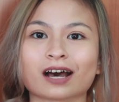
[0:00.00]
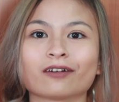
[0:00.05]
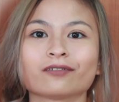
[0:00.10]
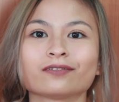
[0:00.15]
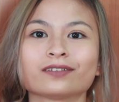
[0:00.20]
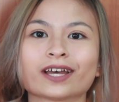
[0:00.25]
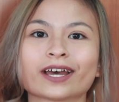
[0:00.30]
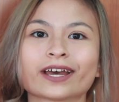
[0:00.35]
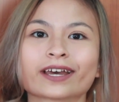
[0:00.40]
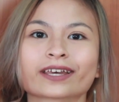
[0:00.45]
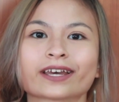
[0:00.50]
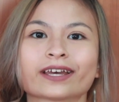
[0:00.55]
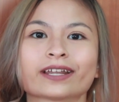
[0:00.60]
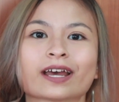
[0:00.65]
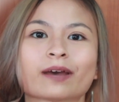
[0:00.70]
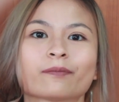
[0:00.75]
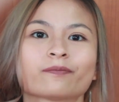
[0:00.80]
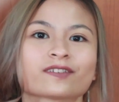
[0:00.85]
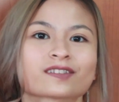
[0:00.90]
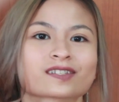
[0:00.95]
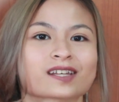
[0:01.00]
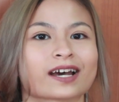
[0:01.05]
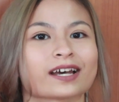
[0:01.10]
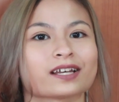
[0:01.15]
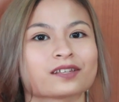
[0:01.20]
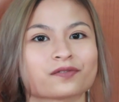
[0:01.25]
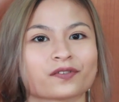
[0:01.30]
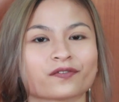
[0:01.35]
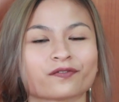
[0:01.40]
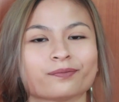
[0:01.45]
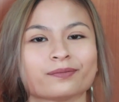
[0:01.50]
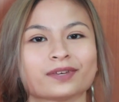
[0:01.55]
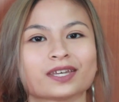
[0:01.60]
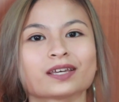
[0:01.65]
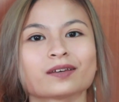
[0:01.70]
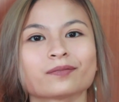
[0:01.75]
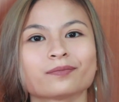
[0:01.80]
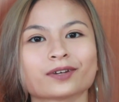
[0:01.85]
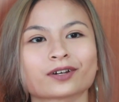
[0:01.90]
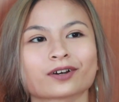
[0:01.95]
out there can empathize with
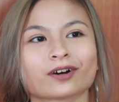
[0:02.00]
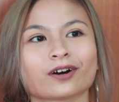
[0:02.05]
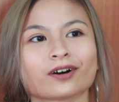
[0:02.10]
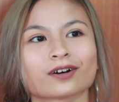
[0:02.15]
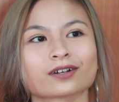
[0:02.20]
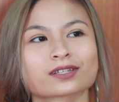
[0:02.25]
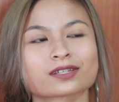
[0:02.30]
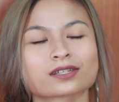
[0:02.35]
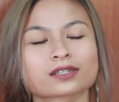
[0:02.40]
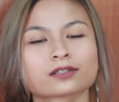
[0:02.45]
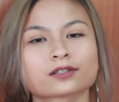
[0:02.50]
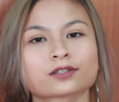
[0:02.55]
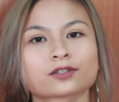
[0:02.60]
me because